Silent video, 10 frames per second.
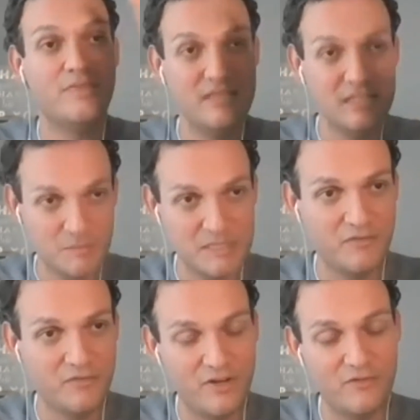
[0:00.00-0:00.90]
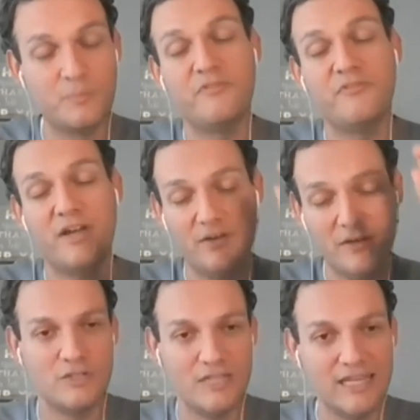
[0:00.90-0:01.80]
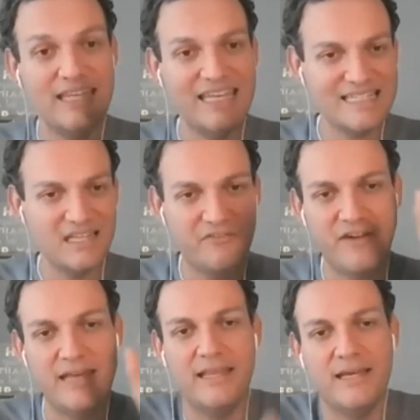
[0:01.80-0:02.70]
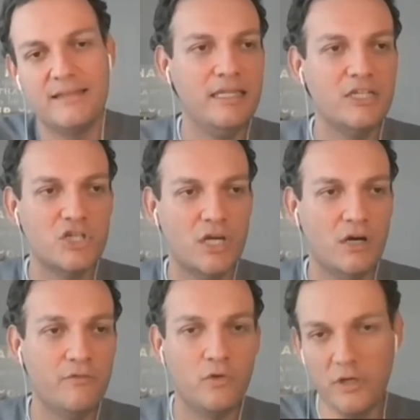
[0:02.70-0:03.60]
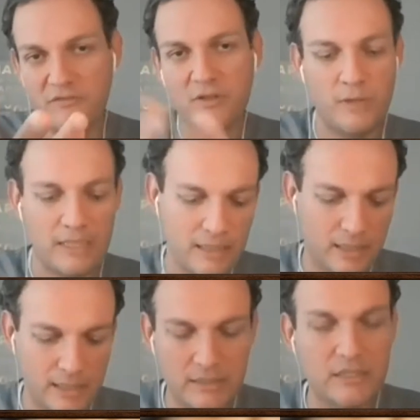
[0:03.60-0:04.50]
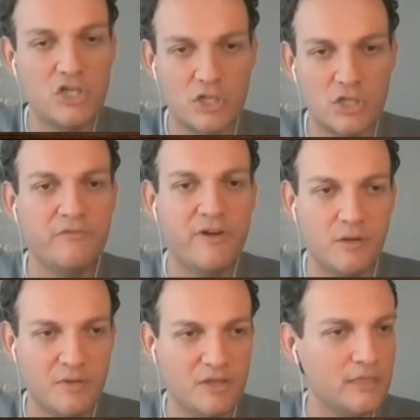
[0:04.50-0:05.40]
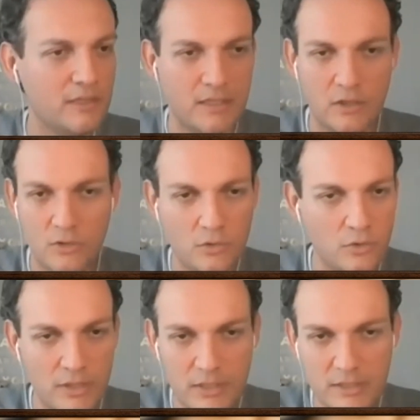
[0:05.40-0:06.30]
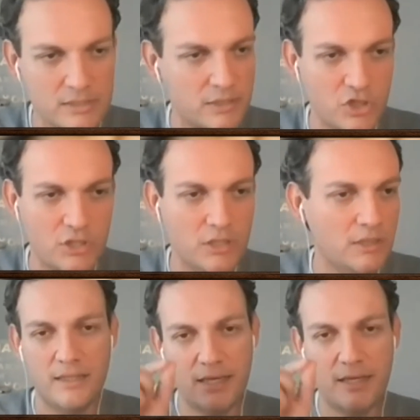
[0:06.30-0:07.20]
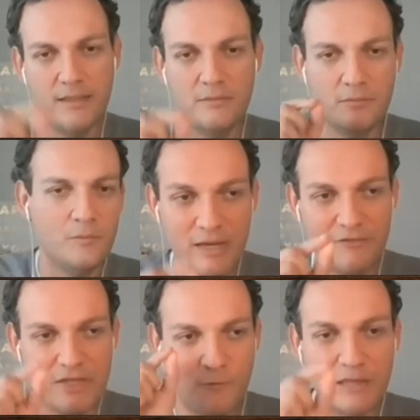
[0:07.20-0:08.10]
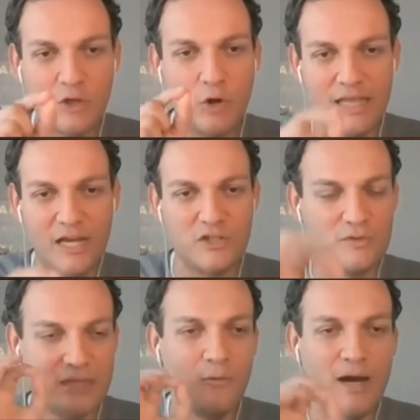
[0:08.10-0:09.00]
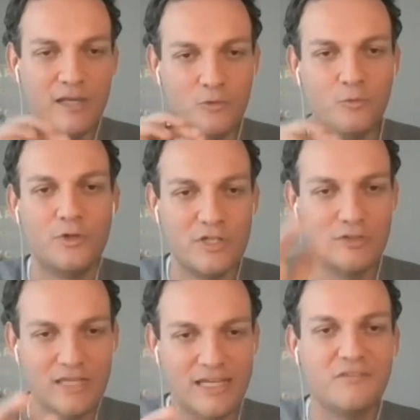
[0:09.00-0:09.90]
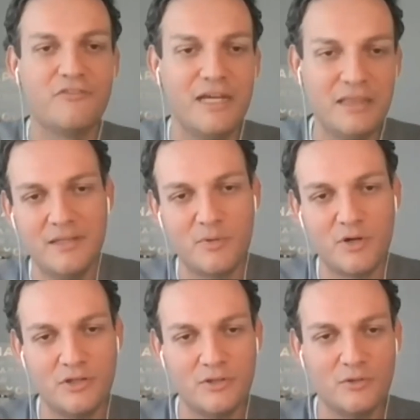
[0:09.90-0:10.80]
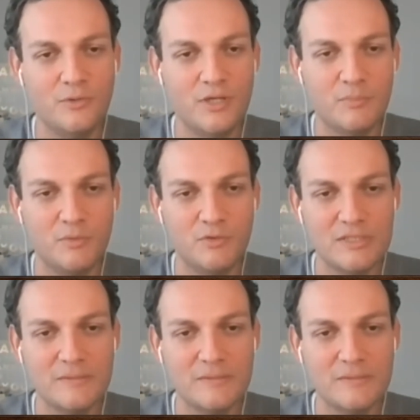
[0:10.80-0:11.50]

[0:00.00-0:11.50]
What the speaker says: this specific flavor profile, so they can easily find that in the shelf, or even when they are in the digital environment, when they're Googling, searching, we have the right connections with the right words so they can find the product we are promoting.